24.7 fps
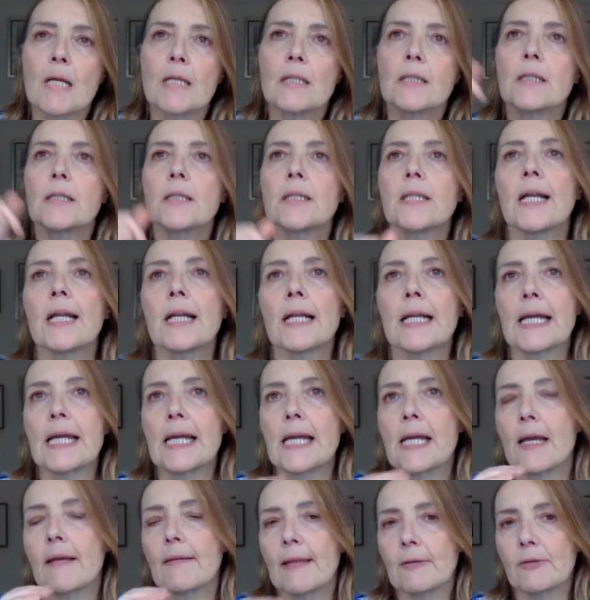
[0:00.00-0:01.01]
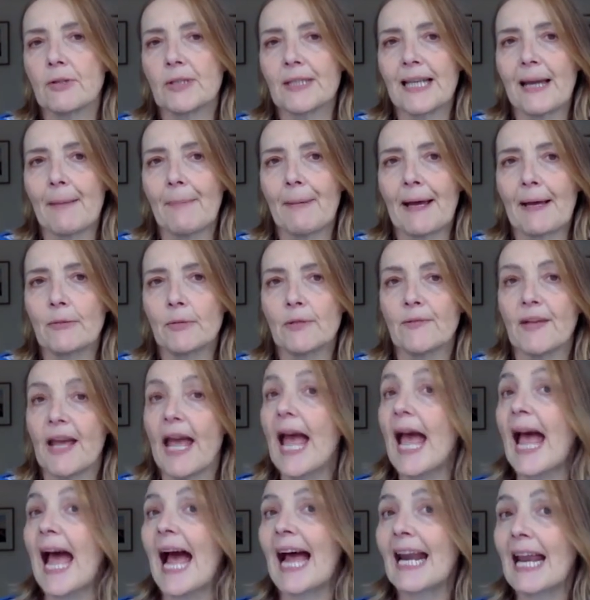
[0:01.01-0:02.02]
suddenly they'll snap out of it,
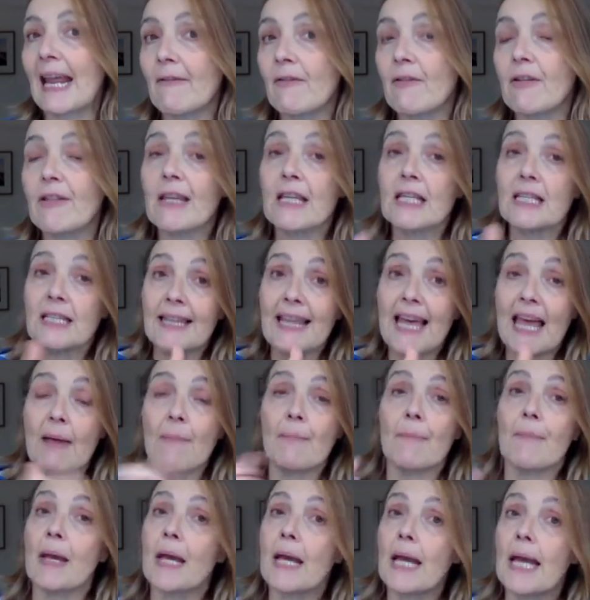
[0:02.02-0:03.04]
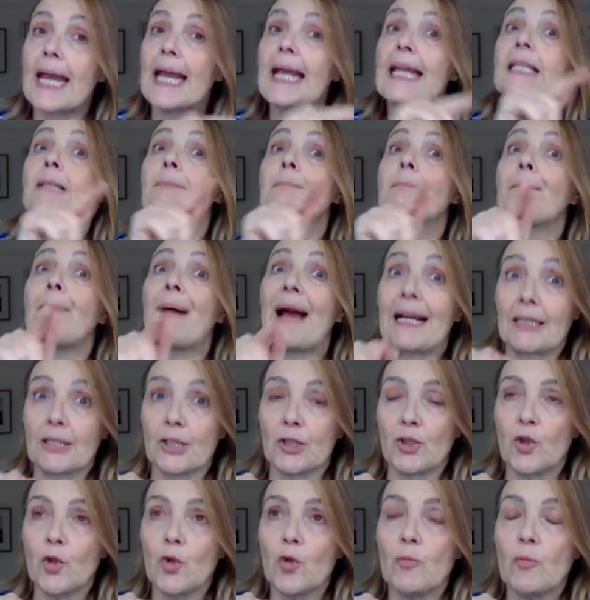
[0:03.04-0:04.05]
and everything to them is back
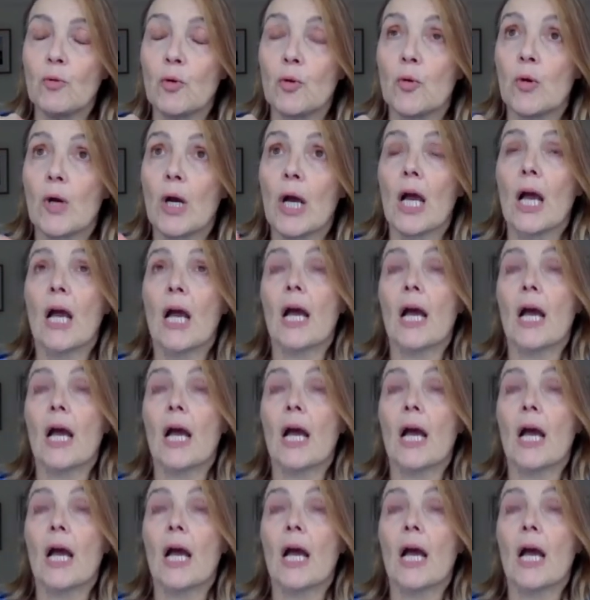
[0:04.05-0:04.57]
to normal.